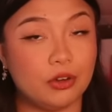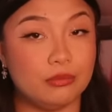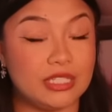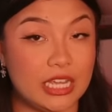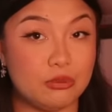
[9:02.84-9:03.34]
from
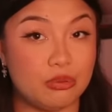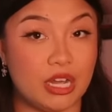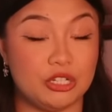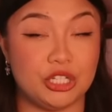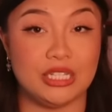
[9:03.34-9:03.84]
stage
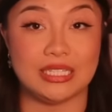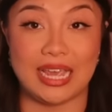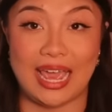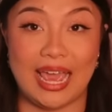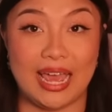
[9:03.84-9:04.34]
productions
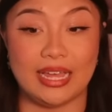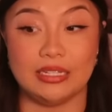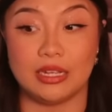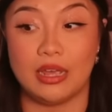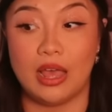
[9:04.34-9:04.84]

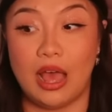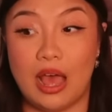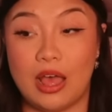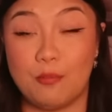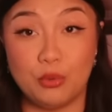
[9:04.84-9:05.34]
and
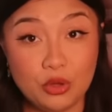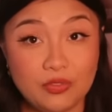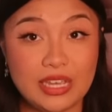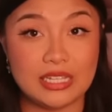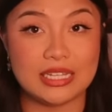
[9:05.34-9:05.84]

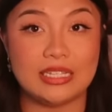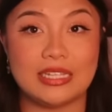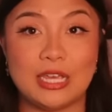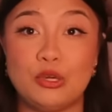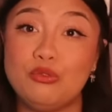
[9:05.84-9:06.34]
movies is
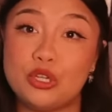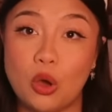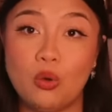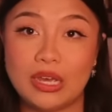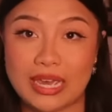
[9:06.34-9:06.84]
that you
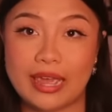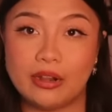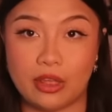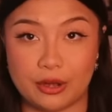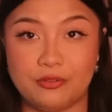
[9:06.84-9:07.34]
don't get a
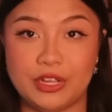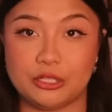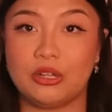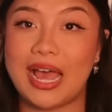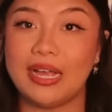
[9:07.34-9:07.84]
lot of
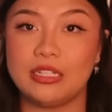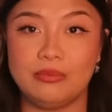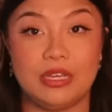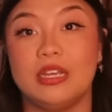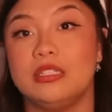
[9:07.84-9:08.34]
facial acting
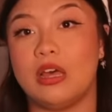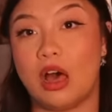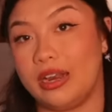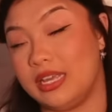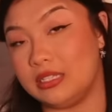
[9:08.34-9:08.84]
because the
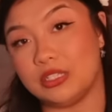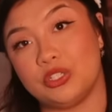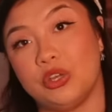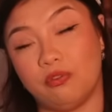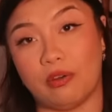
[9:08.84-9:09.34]
audience is
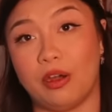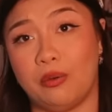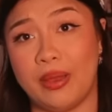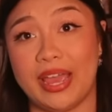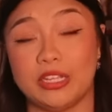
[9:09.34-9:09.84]
so far
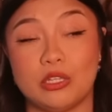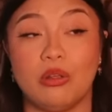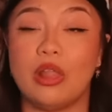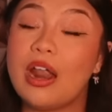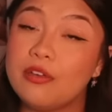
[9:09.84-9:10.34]
away. So a
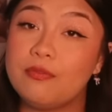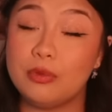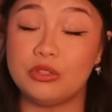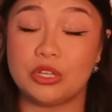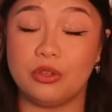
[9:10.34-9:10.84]
lot of
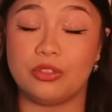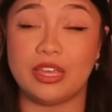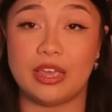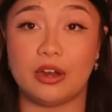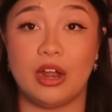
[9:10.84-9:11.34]
musical
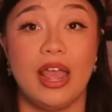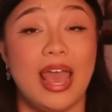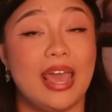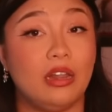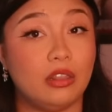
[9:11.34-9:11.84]
theater
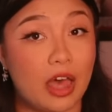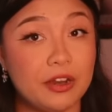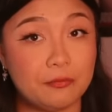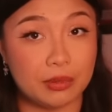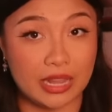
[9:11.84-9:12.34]
and a lot
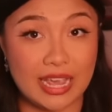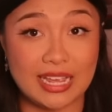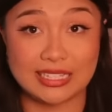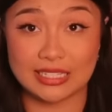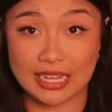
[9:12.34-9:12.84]
of play
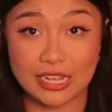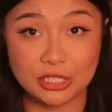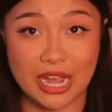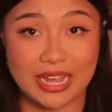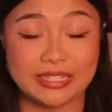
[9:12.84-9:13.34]
and stage
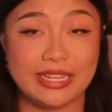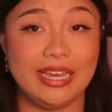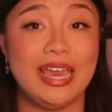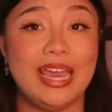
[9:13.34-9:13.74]
acting